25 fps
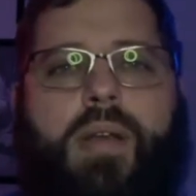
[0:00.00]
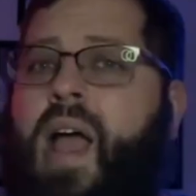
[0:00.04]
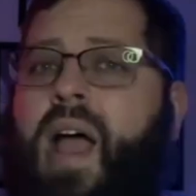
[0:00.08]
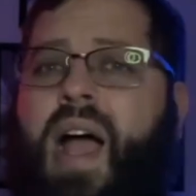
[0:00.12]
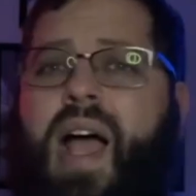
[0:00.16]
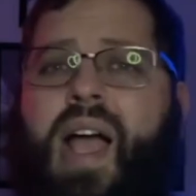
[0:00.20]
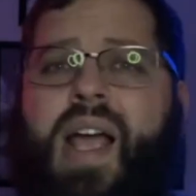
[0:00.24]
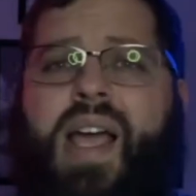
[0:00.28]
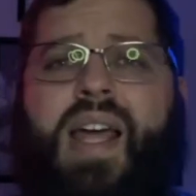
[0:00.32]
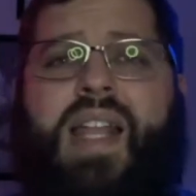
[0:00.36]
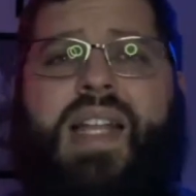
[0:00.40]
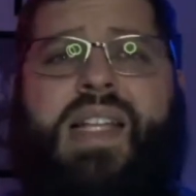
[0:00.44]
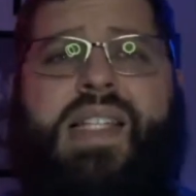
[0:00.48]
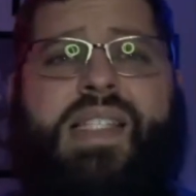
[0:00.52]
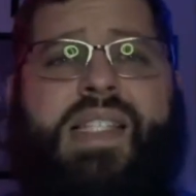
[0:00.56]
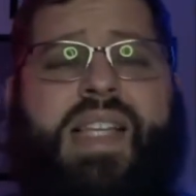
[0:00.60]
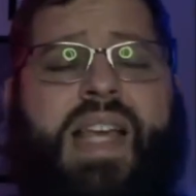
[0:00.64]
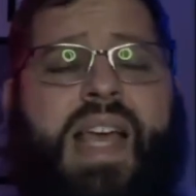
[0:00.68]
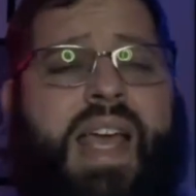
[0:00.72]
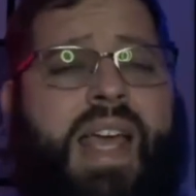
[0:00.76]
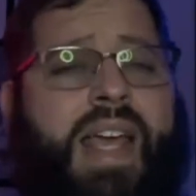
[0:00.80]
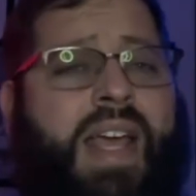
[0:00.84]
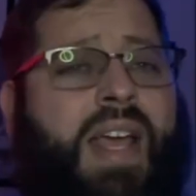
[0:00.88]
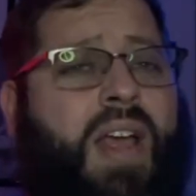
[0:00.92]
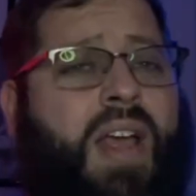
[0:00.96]
I gotta
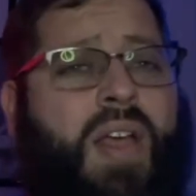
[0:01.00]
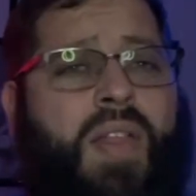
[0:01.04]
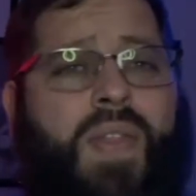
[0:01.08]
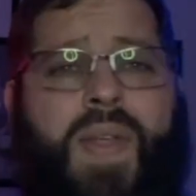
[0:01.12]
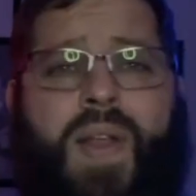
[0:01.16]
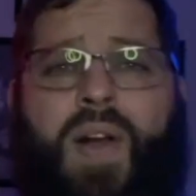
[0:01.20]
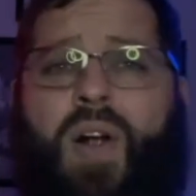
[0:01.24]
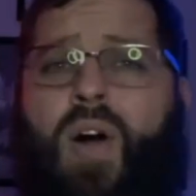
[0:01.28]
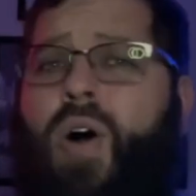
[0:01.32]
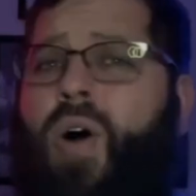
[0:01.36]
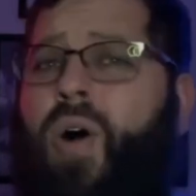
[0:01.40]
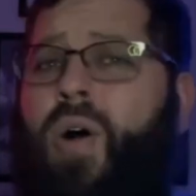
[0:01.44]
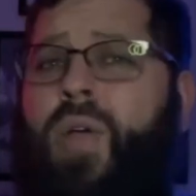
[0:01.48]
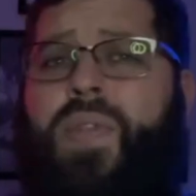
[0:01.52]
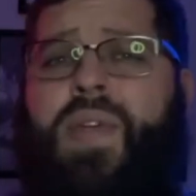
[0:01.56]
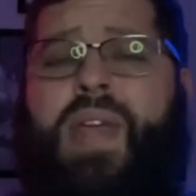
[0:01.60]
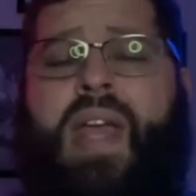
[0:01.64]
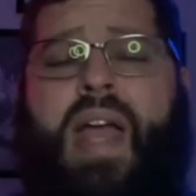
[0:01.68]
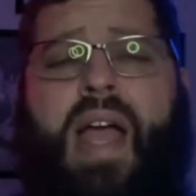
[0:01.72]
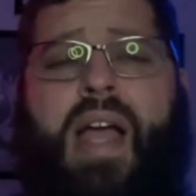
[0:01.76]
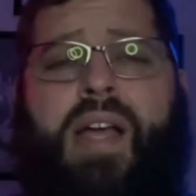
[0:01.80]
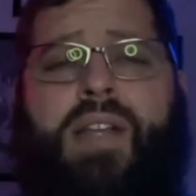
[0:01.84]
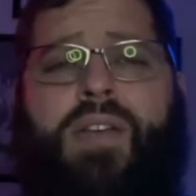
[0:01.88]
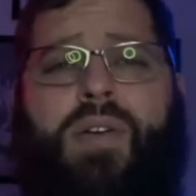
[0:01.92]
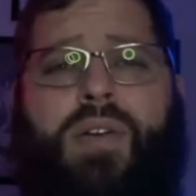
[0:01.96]
say that all the
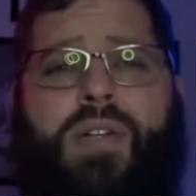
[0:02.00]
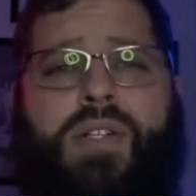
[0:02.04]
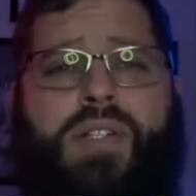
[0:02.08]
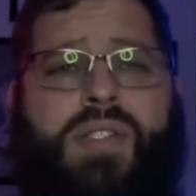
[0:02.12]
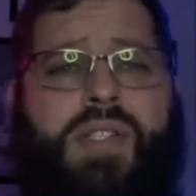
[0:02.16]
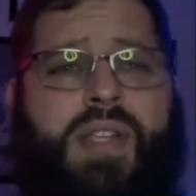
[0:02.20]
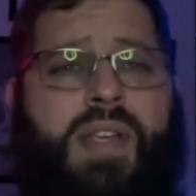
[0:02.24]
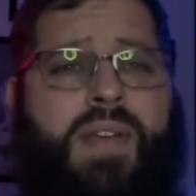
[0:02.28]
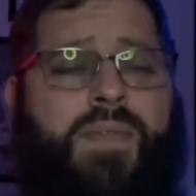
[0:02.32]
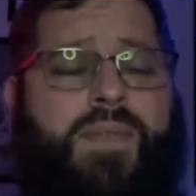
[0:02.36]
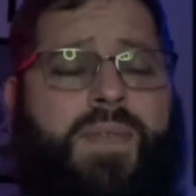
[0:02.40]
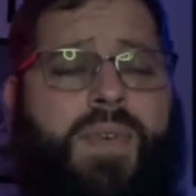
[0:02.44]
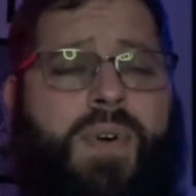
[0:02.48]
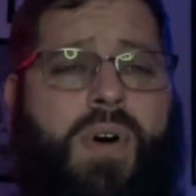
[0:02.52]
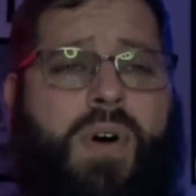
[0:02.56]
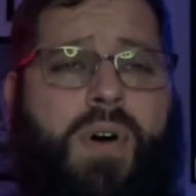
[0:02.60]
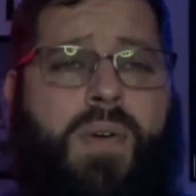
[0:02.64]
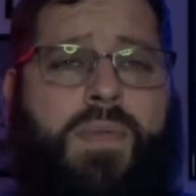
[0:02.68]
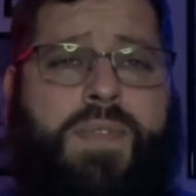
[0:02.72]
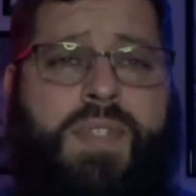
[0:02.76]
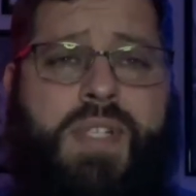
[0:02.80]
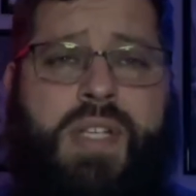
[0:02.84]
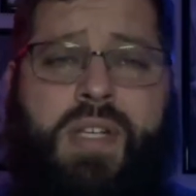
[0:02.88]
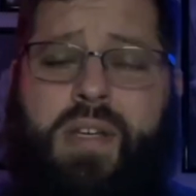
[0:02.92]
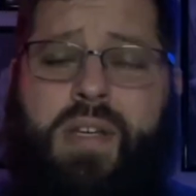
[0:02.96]
actors
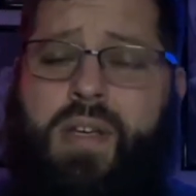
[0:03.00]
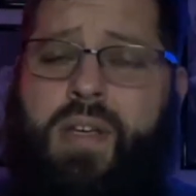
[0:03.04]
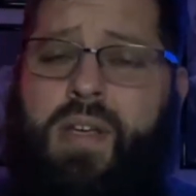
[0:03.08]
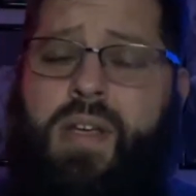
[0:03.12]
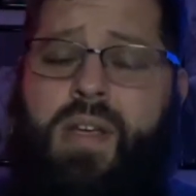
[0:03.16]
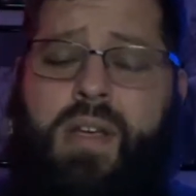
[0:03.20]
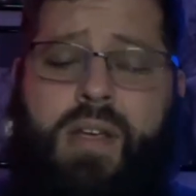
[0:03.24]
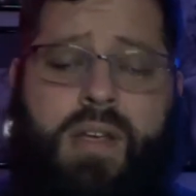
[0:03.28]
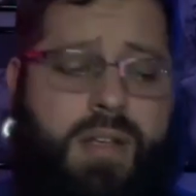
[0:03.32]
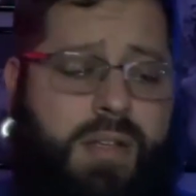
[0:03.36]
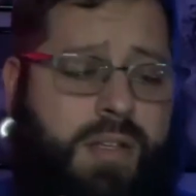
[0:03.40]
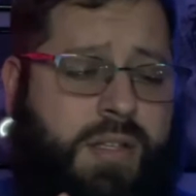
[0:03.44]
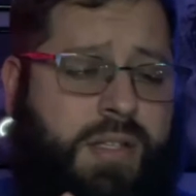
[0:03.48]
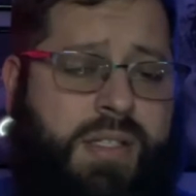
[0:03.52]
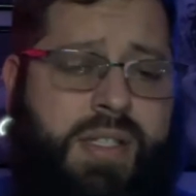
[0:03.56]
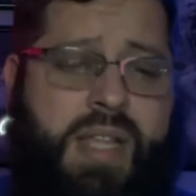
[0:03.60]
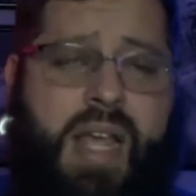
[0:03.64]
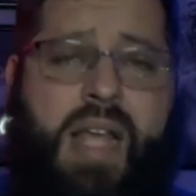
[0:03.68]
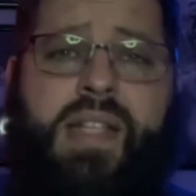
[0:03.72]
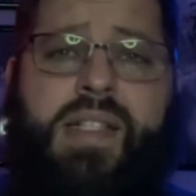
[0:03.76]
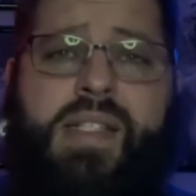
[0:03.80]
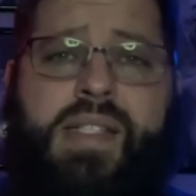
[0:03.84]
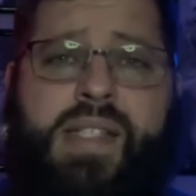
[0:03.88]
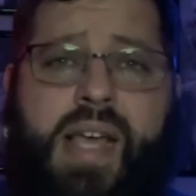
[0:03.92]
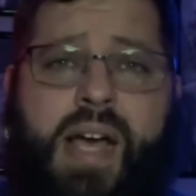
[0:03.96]
involved,
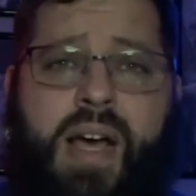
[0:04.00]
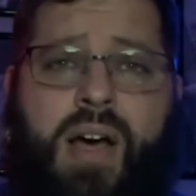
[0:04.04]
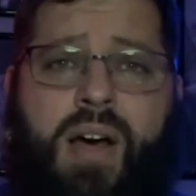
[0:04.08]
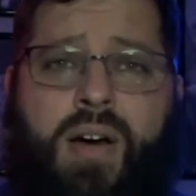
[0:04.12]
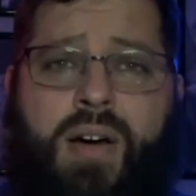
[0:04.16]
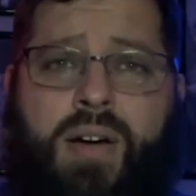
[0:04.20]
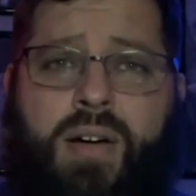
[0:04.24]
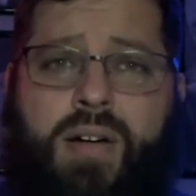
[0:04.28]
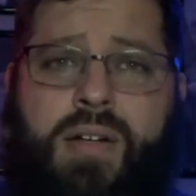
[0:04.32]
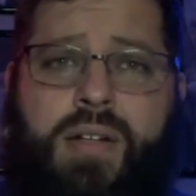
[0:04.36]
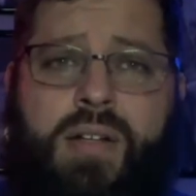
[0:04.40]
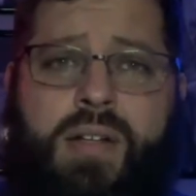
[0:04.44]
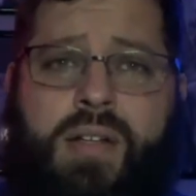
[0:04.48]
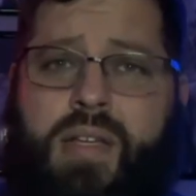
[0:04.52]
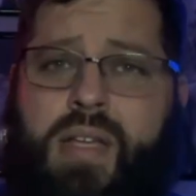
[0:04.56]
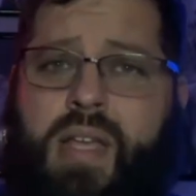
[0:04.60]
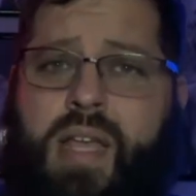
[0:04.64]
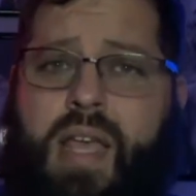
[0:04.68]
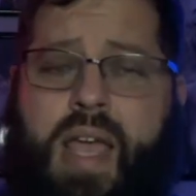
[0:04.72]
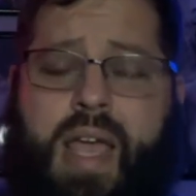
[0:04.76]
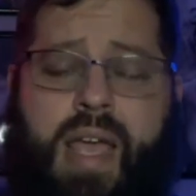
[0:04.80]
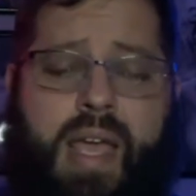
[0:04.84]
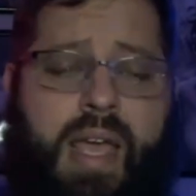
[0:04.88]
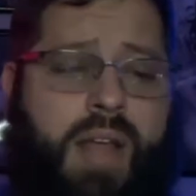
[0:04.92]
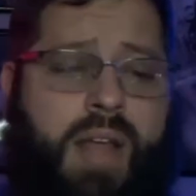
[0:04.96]
Denzel
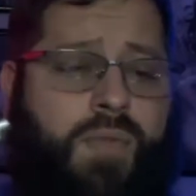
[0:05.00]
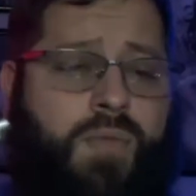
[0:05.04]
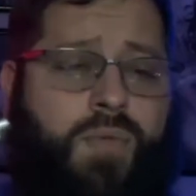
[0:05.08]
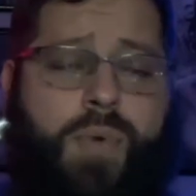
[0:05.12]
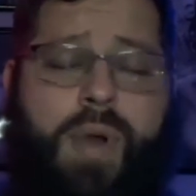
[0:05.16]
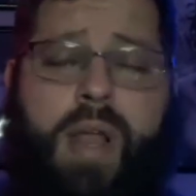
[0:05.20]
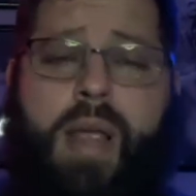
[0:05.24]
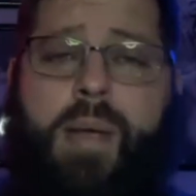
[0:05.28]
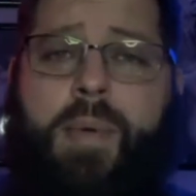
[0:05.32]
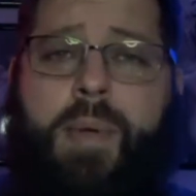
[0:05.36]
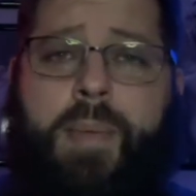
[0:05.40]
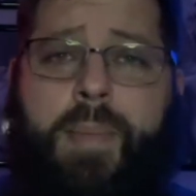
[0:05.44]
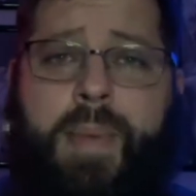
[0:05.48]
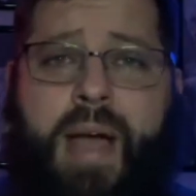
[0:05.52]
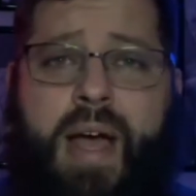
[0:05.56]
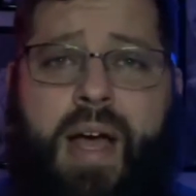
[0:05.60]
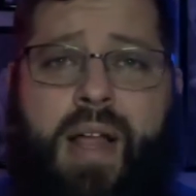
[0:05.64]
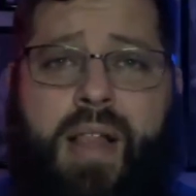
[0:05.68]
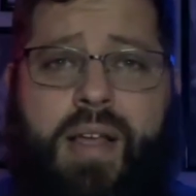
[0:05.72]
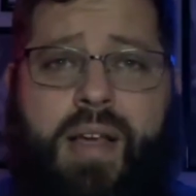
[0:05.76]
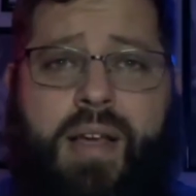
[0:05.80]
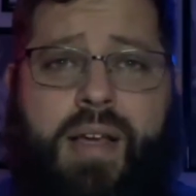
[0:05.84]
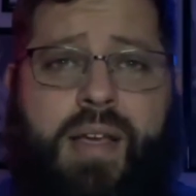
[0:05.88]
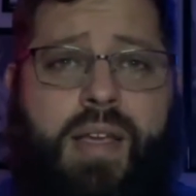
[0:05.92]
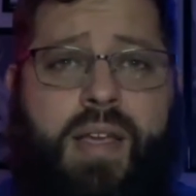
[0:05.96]
and Rami
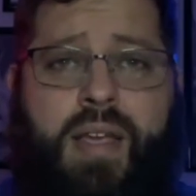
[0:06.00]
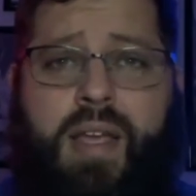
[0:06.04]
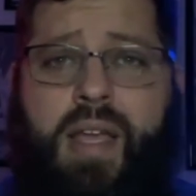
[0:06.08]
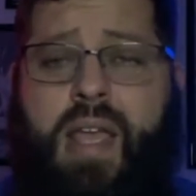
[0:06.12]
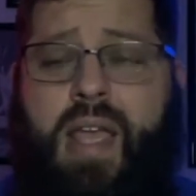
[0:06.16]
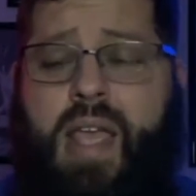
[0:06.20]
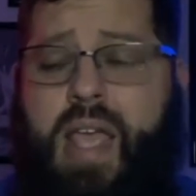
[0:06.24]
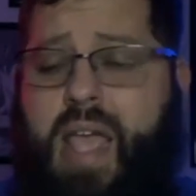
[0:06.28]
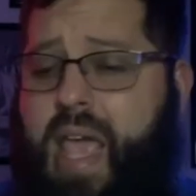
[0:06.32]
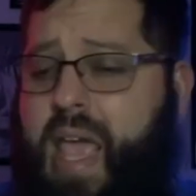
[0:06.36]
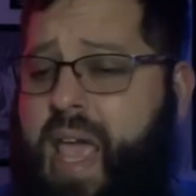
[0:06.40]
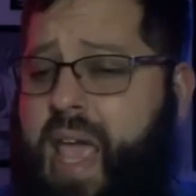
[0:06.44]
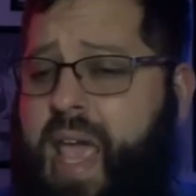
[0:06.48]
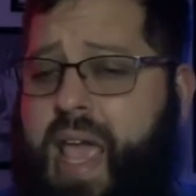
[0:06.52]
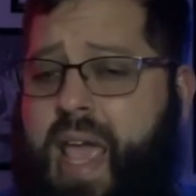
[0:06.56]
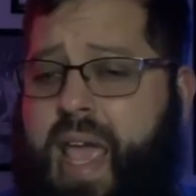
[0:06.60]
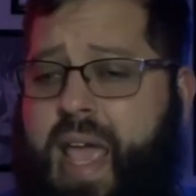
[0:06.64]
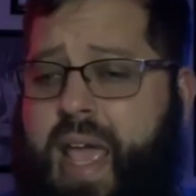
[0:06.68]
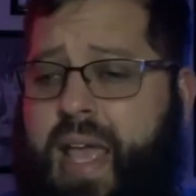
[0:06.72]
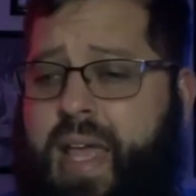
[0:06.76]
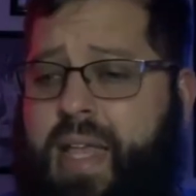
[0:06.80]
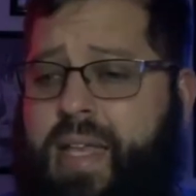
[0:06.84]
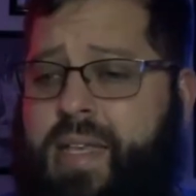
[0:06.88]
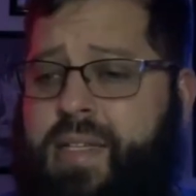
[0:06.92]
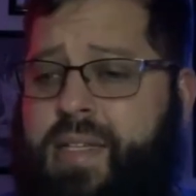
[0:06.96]
Malek
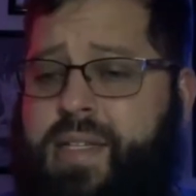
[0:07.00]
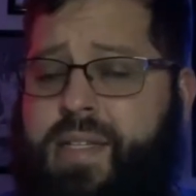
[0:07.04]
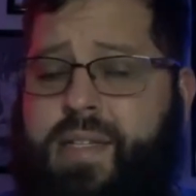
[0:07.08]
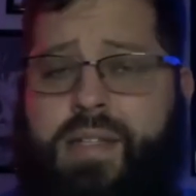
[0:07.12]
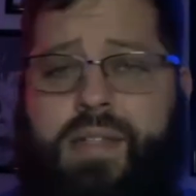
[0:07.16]
and